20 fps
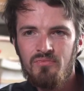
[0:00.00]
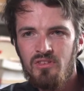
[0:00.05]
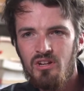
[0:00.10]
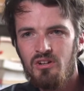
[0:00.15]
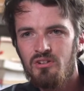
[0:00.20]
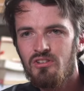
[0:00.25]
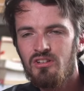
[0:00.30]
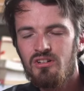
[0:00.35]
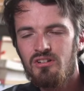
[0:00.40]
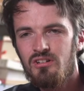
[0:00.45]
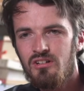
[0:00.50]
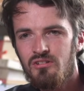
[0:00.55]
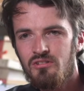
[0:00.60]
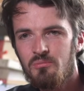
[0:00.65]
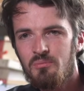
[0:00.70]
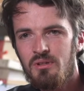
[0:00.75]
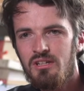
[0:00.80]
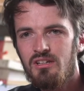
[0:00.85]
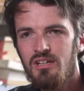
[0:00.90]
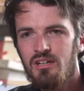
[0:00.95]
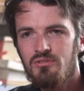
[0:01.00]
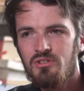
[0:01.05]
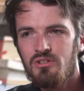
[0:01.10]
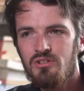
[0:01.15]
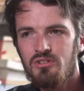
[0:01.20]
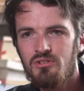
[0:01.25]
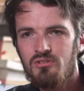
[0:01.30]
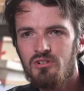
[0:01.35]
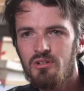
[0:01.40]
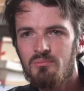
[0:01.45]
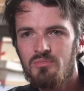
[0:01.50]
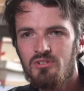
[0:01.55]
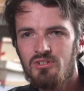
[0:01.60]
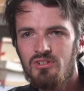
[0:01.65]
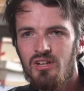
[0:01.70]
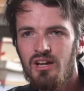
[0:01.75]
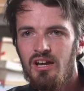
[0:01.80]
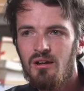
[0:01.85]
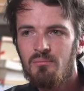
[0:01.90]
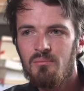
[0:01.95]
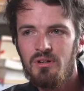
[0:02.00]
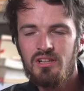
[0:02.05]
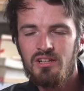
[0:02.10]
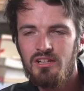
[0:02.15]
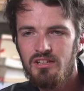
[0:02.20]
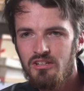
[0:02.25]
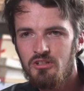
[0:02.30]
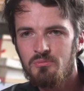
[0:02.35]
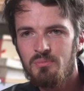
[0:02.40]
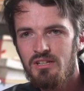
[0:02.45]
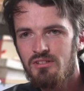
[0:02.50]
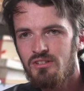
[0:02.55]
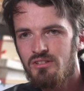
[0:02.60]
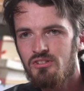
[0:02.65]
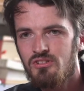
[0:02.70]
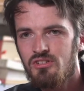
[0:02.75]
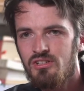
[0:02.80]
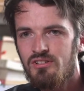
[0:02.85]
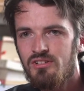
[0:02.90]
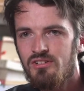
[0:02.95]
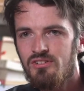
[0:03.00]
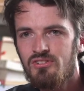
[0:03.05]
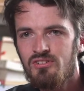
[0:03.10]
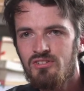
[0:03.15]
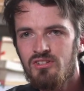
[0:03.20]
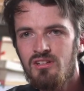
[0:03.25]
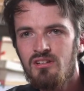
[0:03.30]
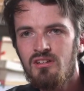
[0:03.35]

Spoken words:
the PDFs of the scripts, and then it goes back to the students.